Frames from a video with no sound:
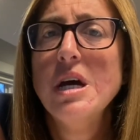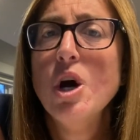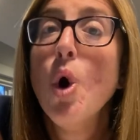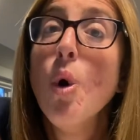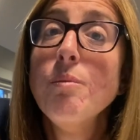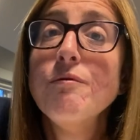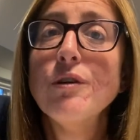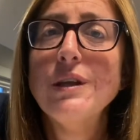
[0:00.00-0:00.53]

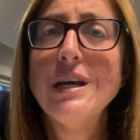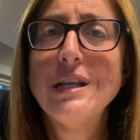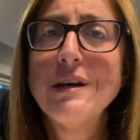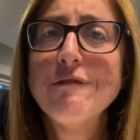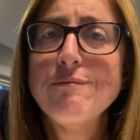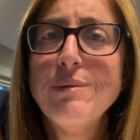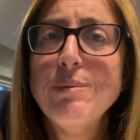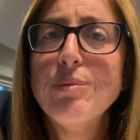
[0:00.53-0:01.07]
hopefully
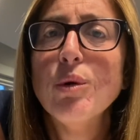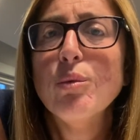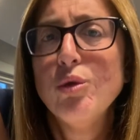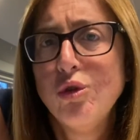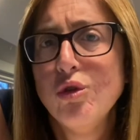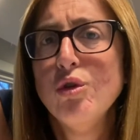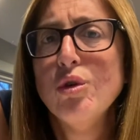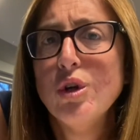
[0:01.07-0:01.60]
enough people will
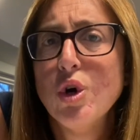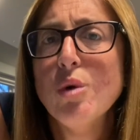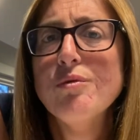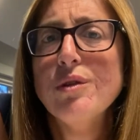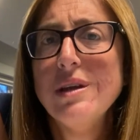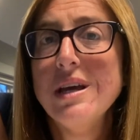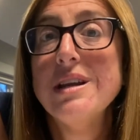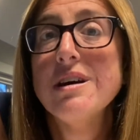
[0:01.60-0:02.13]
do, and
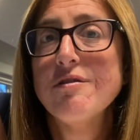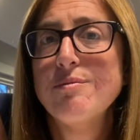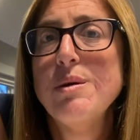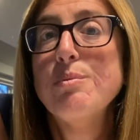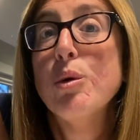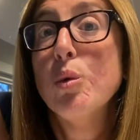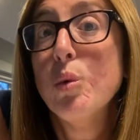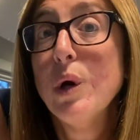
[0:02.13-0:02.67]
hopefully enough
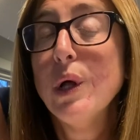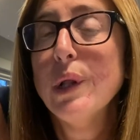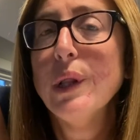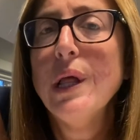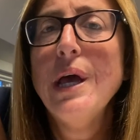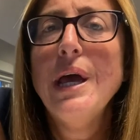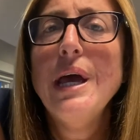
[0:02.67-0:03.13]
people will.